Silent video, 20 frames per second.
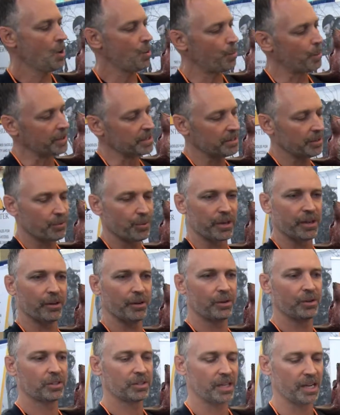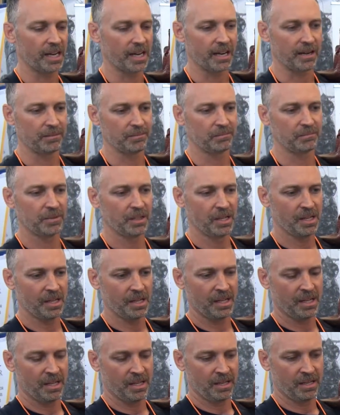when you
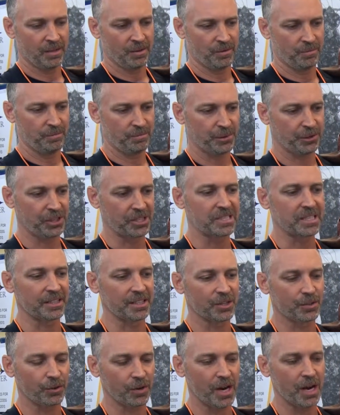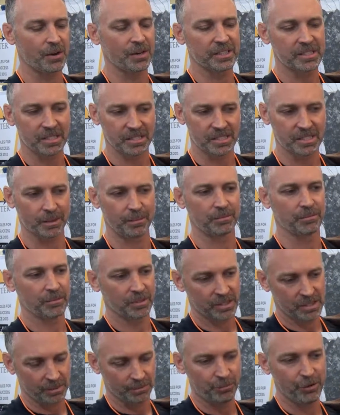put these in the ground into some
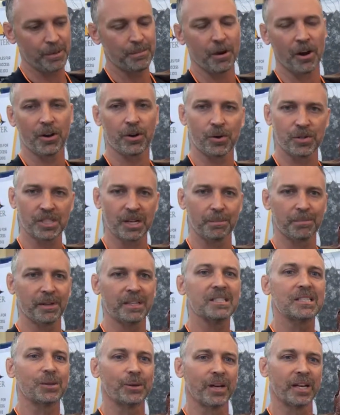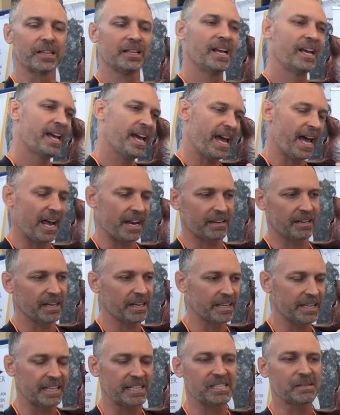rebar goes up into it and
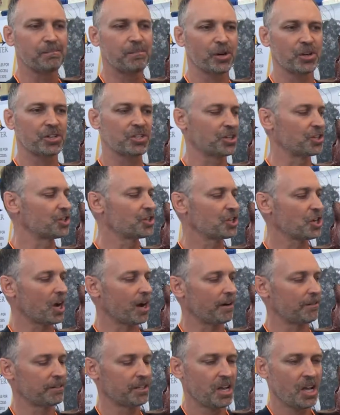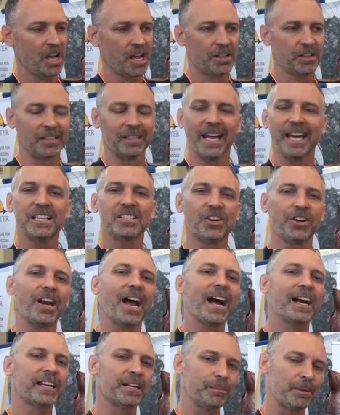it gets pushed and shoved, the legs are
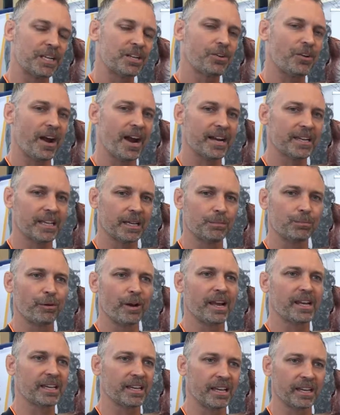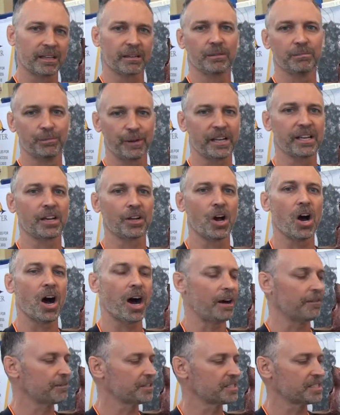not going to be cracking, breaking
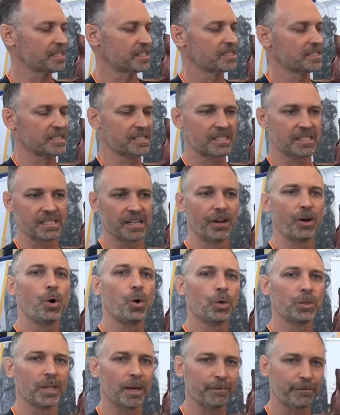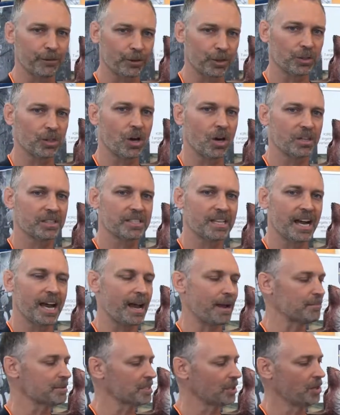off. This is going to hold up for a long
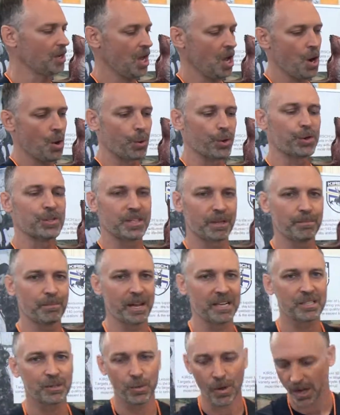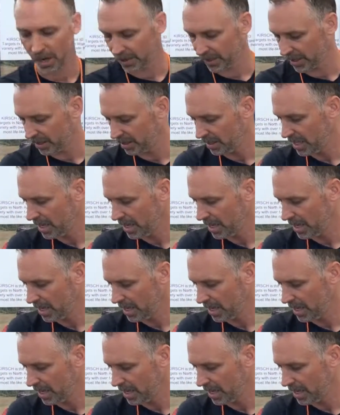time. So we're using best quality